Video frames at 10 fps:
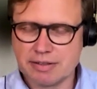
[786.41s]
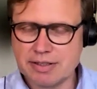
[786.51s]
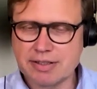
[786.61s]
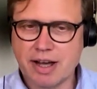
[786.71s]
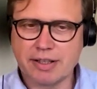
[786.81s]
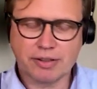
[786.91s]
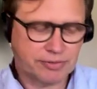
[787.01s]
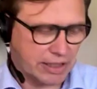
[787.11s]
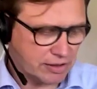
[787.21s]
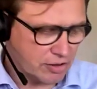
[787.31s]
this kind
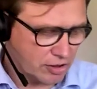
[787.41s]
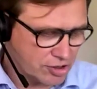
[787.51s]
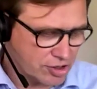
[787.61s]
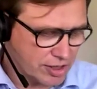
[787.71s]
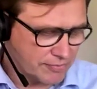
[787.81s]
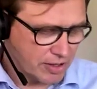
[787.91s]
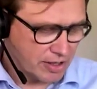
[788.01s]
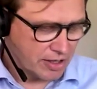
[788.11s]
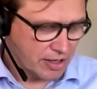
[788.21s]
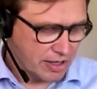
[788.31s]
of technology.
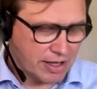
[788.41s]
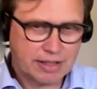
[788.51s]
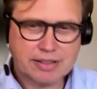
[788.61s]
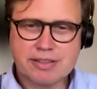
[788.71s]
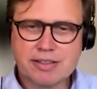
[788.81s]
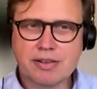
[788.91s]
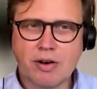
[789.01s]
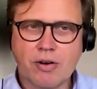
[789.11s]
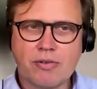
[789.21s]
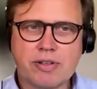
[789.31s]
And this
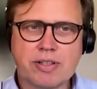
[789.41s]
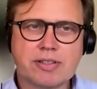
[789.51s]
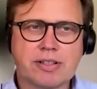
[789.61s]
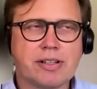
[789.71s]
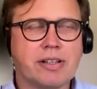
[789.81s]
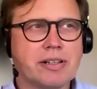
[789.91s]
always